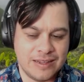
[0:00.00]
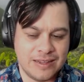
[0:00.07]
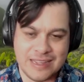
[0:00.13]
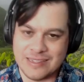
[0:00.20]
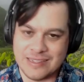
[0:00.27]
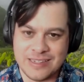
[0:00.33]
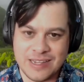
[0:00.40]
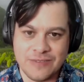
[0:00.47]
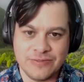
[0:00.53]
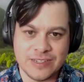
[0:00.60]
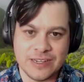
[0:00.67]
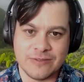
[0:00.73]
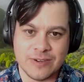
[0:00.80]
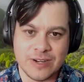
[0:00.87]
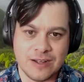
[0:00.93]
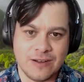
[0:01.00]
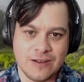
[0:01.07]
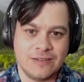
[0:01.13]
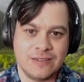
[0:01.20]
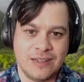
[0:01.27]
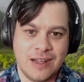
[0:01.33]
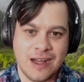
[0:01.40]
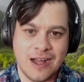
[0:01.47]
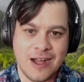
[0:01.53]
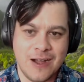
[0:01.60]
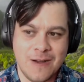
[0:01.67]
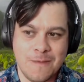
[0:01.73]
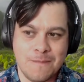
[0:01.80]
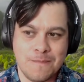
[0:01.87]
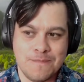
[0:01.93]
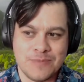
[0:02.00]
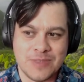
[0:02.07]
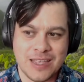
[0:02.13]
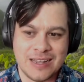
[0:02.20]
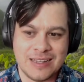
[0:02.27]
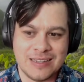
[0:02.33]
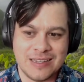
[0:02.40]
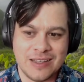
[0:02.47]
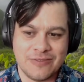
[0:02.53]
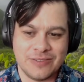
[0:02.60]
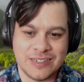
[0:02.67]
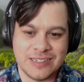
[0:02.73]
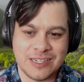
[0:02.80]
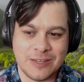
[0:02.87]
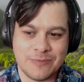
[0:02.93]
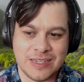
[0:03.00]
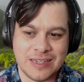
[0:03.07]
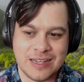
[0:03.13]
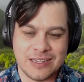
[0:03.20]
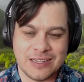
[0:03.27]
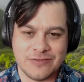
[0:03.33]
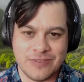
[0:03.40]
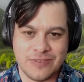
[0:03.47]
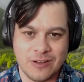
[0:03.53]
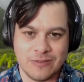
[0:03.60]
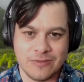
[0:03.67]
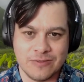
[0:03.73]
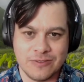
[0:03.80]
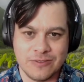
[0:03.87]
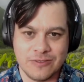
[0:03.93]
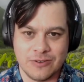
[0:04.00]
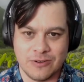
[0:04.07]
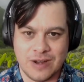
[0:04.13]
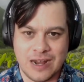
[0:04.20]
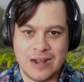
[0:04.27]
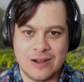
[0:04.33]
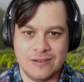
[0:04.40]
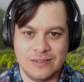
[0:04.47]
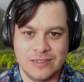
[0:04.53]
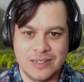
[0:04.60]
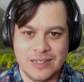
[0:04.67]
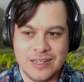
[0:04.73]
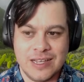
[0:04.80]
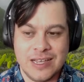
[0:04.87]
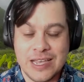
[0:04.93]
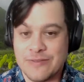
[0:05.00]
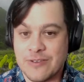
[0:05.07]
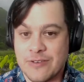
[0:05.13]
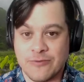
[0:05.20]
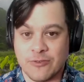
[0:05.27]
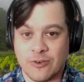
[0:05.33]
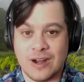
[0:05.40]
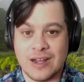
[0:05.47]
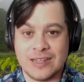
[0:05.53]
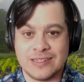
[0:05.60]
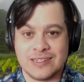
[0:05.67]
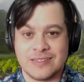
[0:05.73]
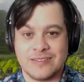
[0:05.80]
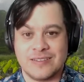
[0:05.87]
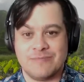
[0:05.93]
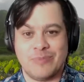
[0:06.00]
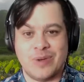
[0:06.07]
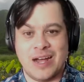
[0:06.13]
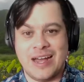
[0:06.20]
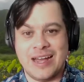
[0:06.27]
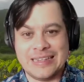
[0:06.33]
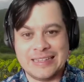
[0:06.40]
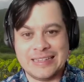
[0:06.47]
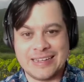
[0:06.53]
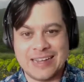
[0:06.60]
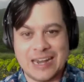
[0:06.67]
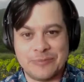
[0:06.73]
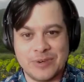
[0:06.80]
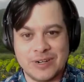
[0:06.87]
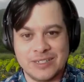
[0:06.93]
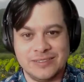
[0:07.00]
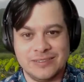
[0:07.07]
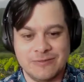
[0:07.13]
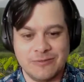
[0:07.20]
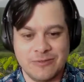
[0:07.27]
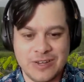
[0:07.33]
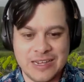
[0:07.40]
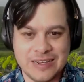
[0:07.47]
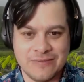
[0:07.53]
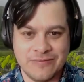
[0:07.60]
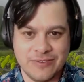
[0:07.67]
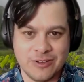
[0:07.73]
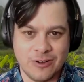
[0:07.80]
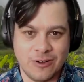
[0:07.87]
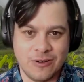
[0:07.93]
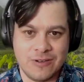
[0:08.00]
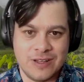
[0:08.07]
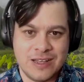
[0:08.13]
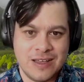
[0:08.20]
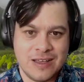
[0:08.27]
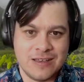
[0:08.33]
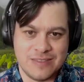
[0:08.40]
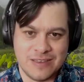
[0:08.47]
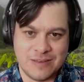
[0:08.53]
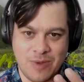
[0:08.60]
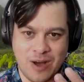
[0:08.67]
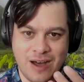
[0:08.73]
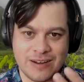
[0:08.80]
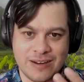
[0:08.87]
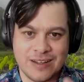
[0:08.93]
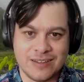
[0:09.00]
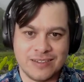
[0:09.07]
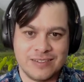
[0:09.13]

it's definitely real, and definitely something that is felt throughout. Even for us behind the camera, we can feel the mana,